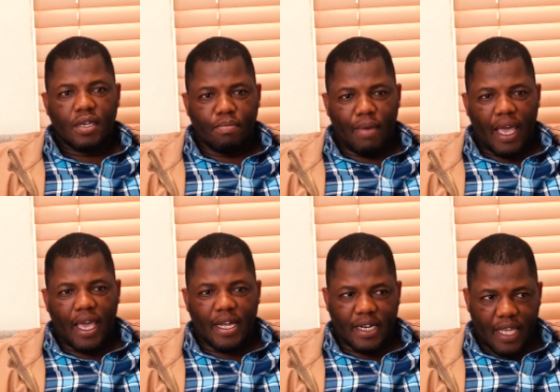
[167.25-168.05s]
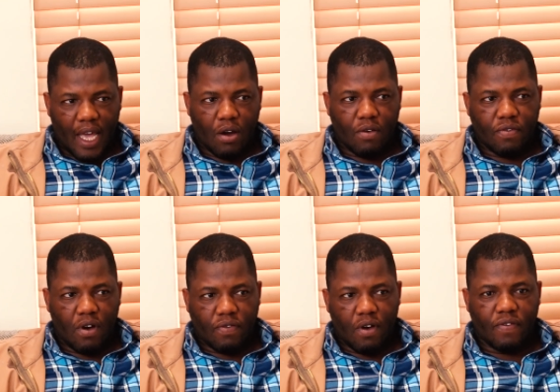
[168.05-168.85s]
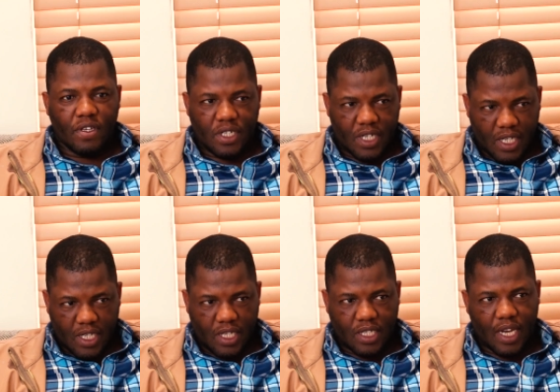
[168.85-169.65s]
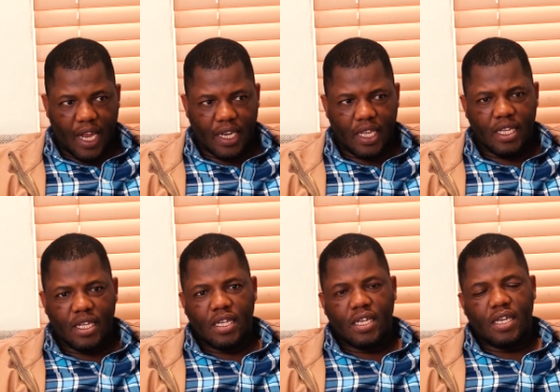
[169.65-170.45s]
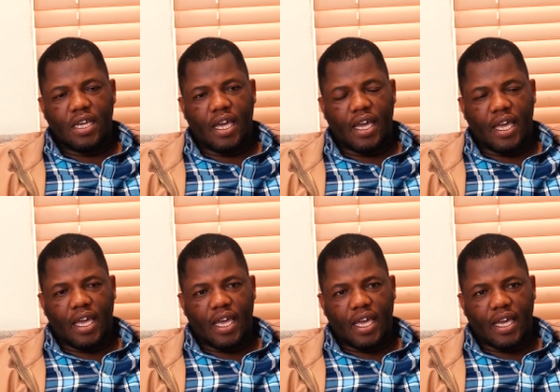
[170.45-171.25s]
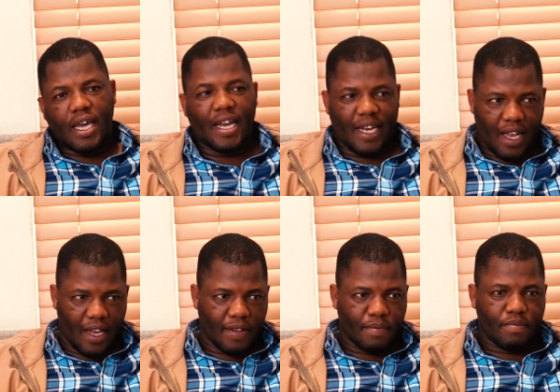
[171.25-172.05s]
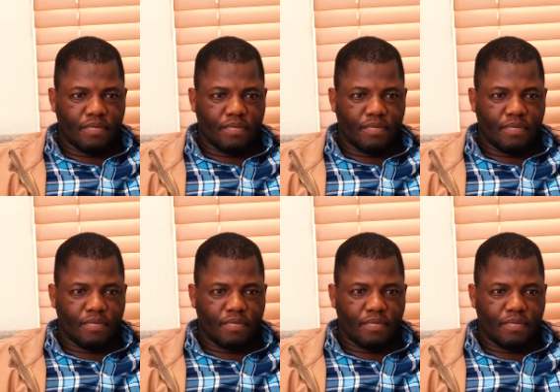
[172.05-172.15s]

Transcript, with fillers: my area of, of, of interest and study uh, currently.